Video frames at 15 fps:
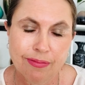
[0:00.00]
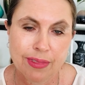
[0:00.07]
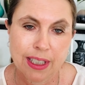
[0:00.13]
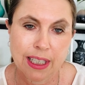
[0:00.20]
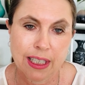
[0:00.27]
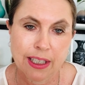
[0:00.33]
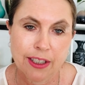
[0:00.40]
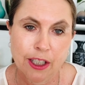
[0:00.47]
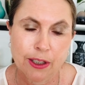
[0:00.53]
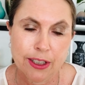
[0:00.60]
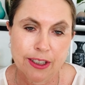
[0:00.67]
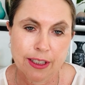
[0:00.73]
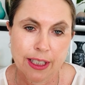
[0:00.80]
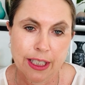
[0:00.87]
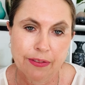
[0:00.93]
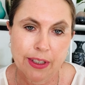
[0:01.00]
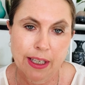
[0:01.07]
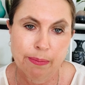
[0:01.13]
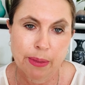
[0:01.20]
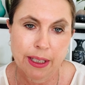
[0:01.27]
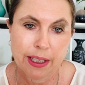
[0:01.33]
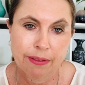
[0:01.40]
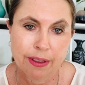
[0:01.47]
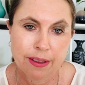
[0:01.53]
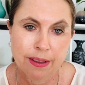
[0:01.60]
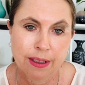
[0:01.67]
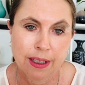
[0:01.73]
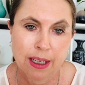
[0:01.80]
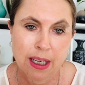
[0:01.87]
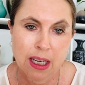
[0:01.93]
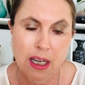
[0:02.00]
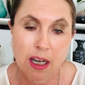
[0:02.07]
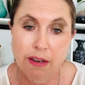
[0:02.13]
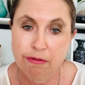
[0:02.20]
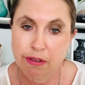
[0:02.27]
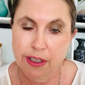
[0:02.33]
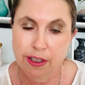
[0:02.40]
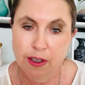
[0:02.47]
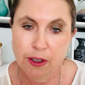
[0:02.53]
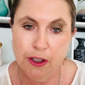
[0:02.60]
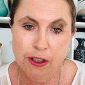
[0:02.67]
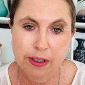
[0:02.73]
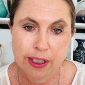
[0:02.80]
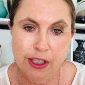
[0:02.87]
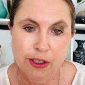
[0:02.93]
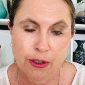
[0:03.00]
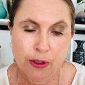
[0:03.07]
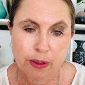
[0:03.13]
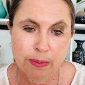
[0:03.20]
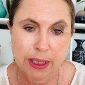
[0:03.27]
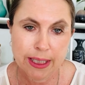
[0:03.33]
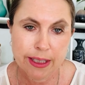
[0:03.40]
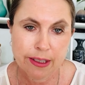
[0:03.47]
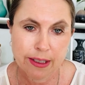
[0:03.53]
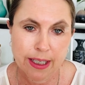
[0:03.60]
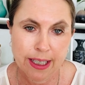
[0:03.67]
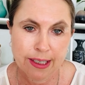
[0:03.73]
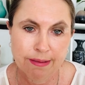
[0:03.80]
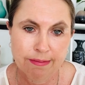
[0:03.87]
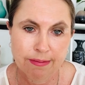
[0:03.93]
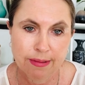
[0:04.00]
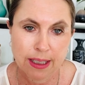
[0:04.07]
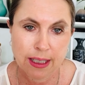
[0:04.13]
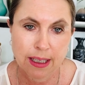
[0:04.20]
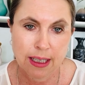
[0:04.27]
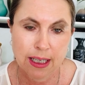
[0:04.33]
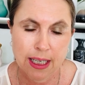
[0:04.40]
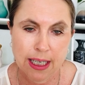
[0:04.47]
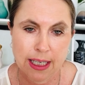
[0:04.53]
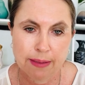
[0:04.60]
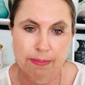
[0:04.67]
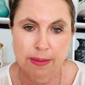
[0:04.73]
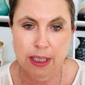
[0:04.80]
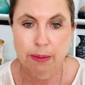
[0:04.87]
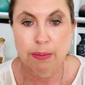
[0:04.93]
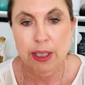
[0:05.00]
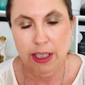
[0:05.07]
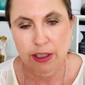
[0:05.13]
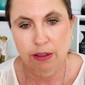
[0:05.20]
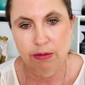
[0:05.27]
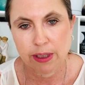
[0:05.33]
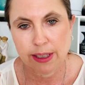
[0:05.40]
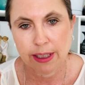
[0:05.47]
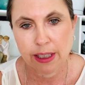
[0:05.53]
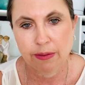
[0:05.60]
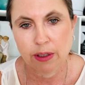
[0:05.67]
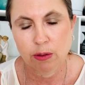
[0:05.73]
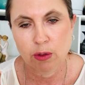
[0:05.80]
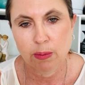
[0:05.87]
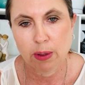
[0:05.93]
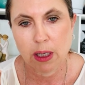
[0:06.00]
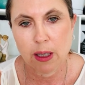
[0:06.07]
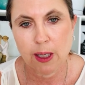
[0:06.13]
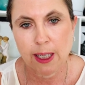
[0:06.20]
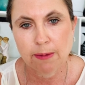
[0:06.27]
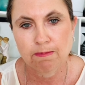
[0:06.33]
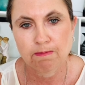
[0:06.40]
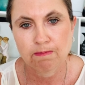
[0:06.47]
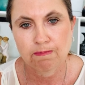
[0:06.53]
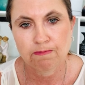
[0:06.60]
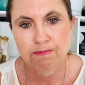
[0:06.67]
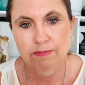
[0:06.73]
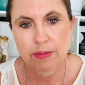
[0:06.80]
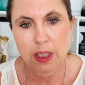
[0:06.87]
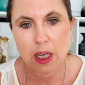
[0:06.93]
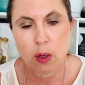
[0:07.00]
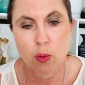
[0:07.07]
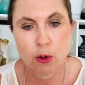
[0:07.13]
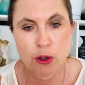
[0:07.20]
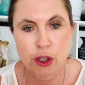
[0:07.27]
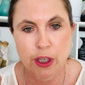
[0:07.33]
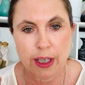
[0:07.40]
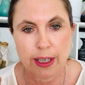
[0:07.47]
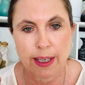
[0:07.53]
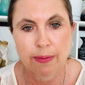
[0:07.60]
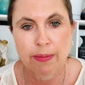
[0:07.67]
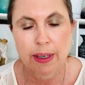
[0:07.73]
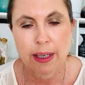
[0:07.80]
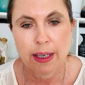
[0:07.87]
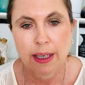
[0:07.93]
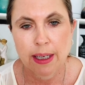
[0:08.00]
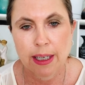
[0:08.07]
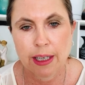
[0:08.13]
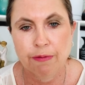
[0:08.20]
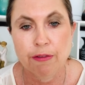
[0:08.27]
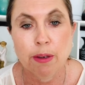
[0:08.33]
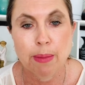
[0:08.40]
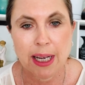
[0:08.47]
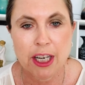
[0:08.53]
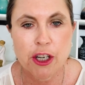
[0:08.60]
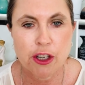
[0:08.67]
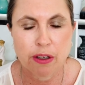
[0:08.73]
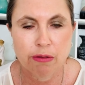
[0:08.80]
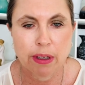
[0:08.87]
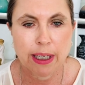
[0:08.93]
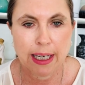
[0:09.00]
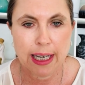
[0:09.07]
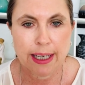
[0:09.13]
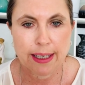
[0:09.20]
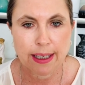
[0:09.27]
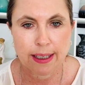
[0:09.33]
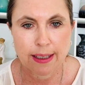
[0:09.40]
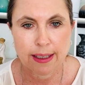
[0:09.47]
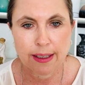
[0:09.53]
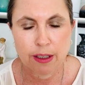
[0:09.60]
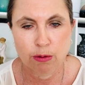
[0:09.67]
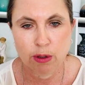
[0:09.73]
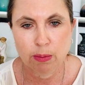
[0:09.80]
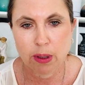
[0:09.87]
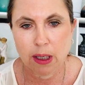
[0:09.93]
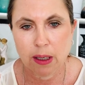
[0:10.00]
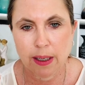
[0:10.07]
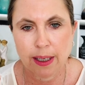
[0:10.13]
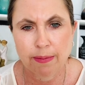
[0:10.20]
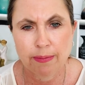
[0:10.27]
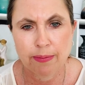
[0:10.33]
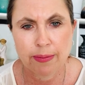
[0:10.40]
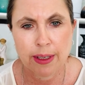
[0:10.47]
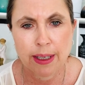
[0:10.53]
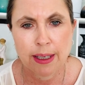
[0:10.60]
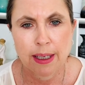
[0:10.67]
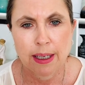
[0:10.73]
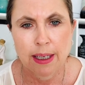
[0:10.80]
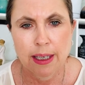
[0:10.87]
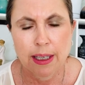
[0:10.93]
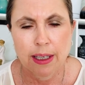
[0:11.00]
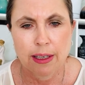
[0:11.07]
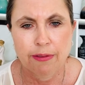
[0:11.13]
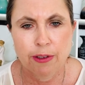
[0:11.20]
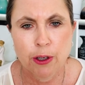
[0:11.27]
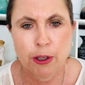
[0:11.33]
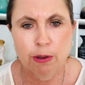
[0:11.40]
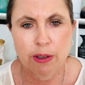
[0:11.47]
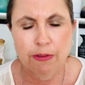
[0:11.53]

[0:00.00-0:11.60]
that a notice to leave can be given. I've written urgently to them yesterday. I'm yet to receive a reply. I will share information regarding the reply. Further